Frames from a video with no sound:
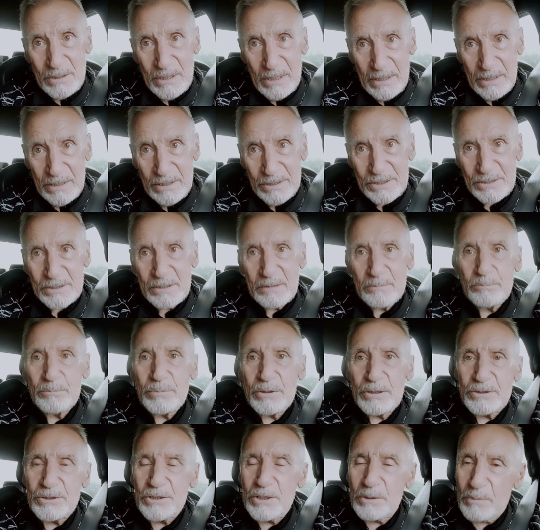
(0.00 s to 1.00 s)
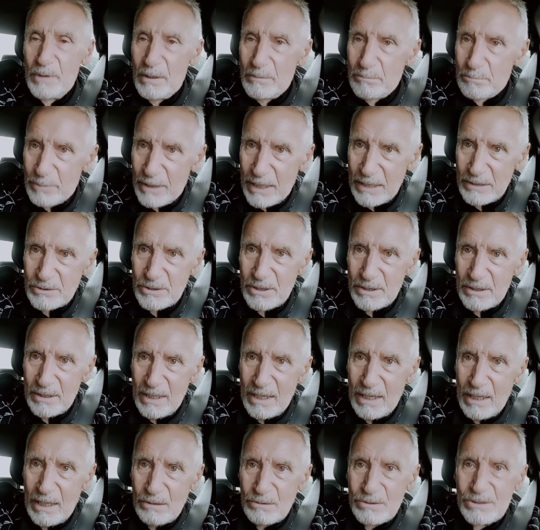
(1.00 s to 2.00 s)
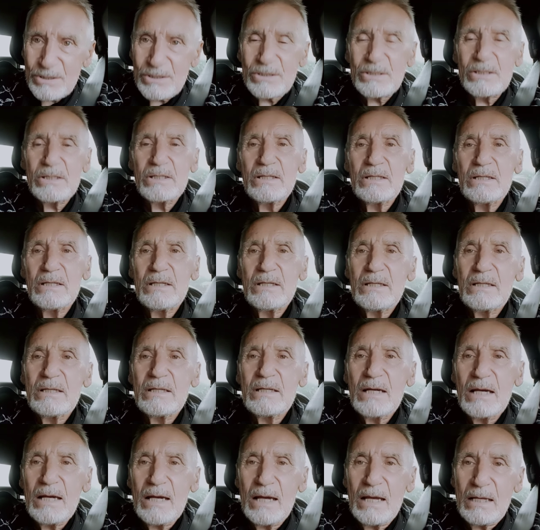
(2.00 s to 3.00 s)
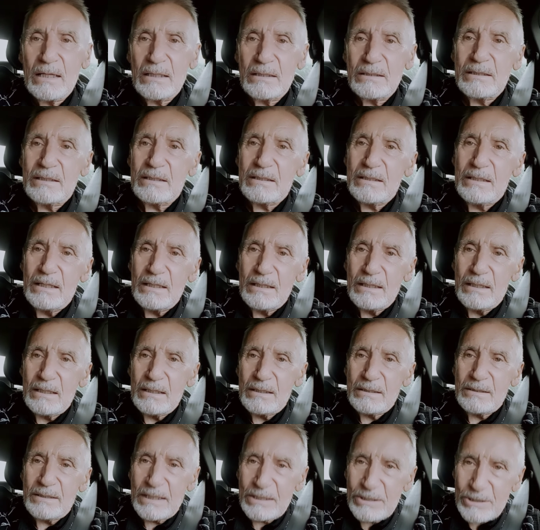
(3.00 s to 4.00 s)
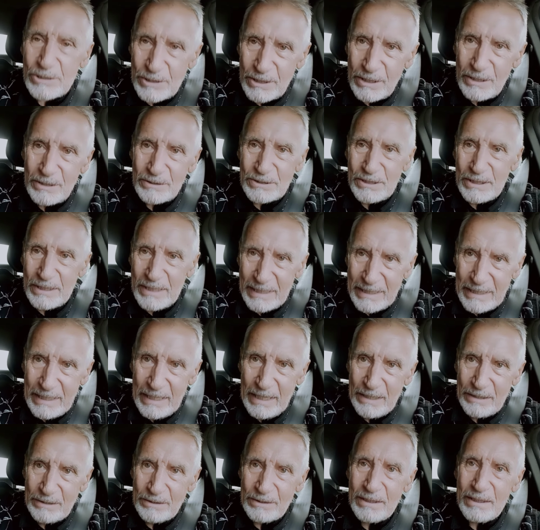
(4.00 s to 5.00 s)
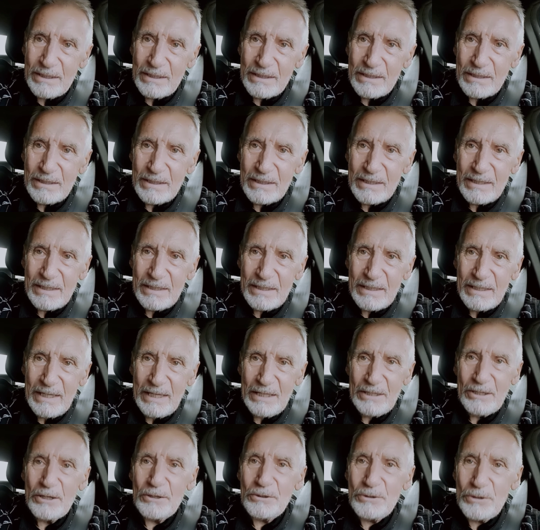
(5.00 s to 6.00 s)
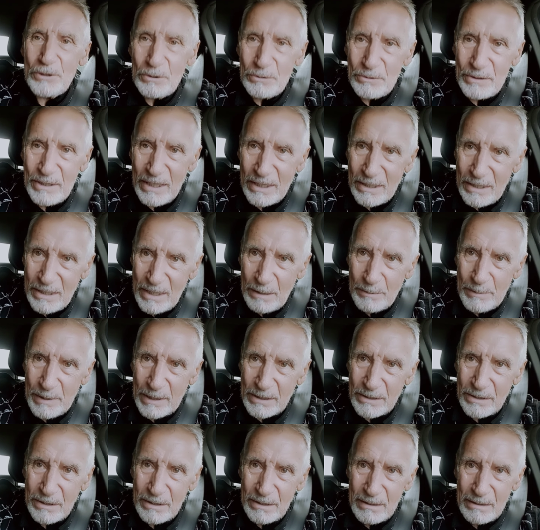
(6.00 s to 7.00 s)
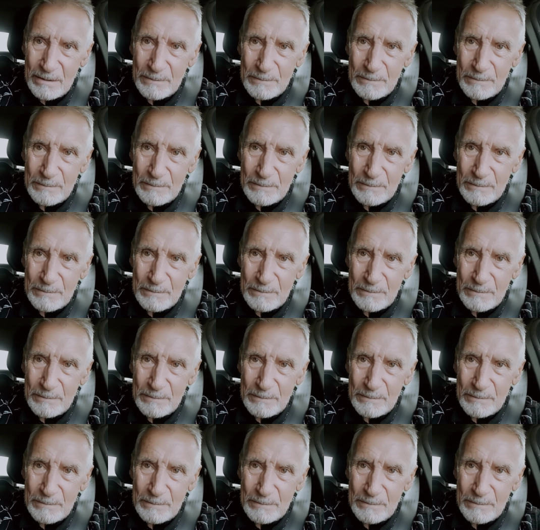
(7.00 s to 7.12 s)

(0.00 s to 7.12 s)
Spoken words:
days, but she went back to the house and they started again in a new dynamic.